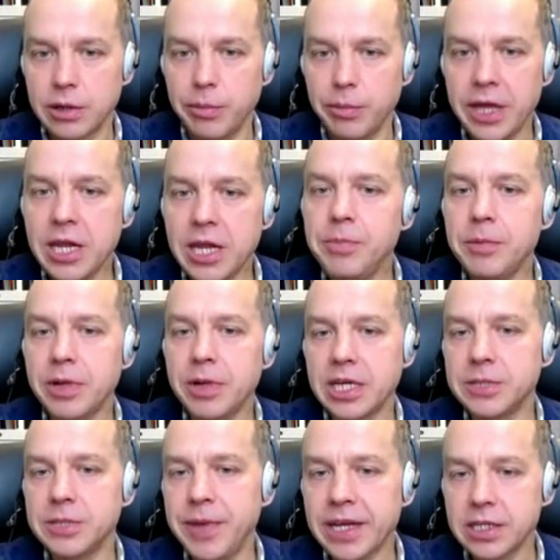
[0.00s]
Uh, many people
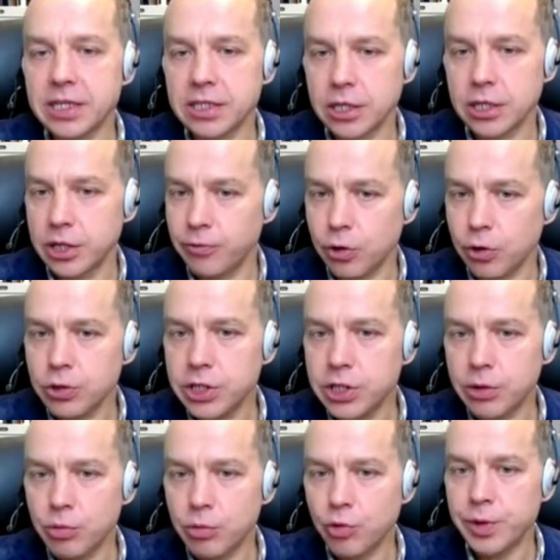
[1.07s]
expected that the
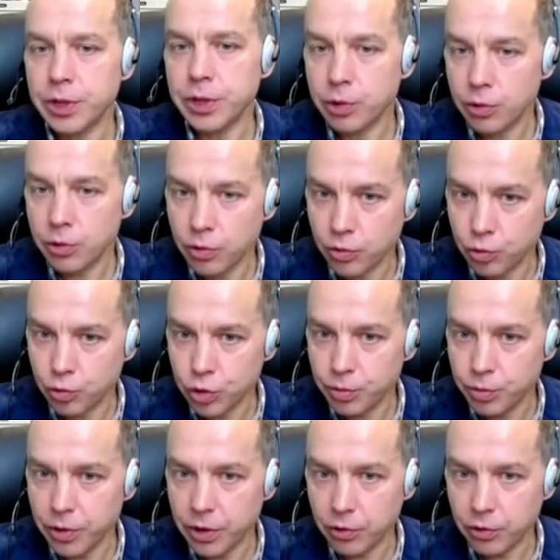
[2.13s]
volunteer movement
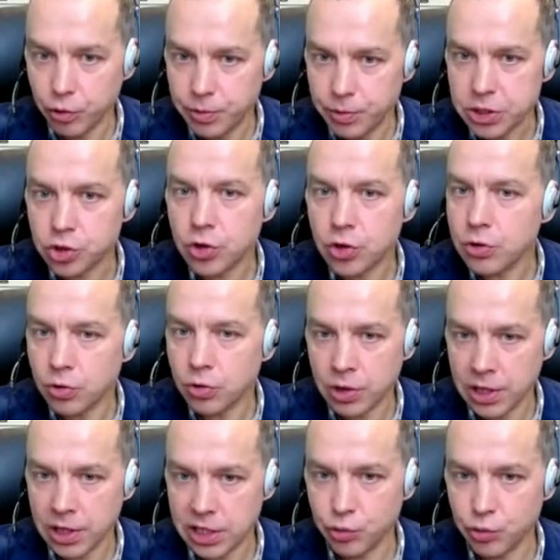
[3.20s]
would would be strong
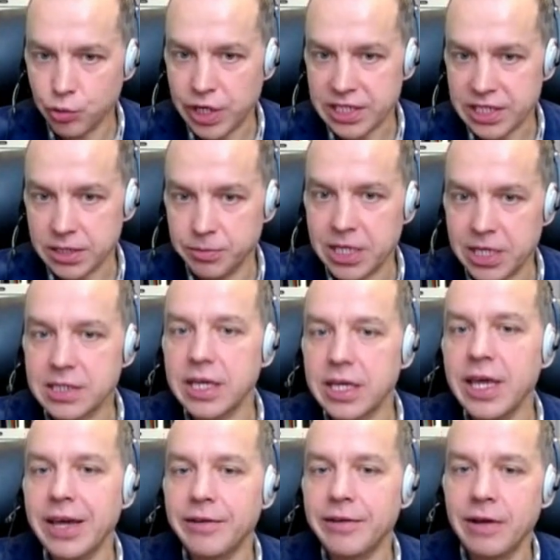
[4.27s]
only in the West because
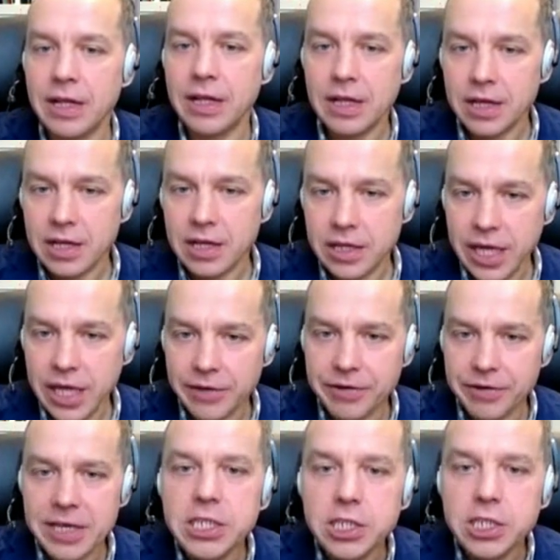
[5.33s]
they have they have
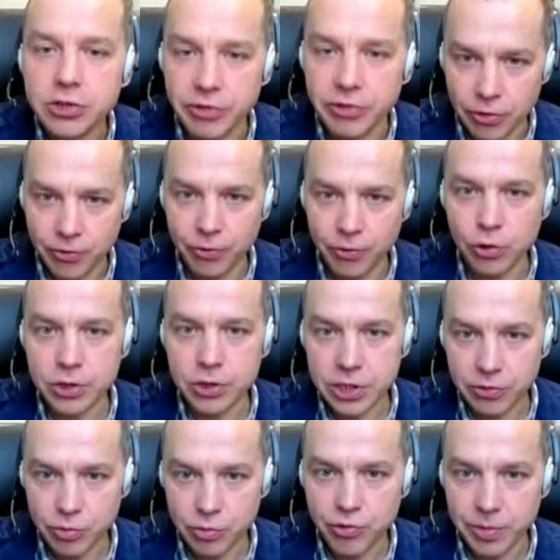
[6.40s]
a history of
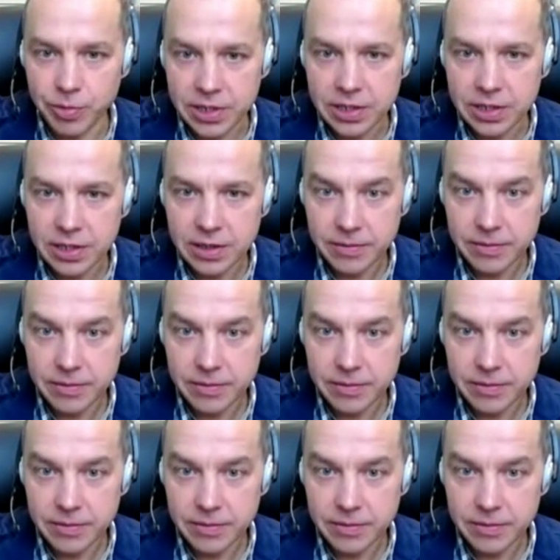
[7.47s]
volunteer movement,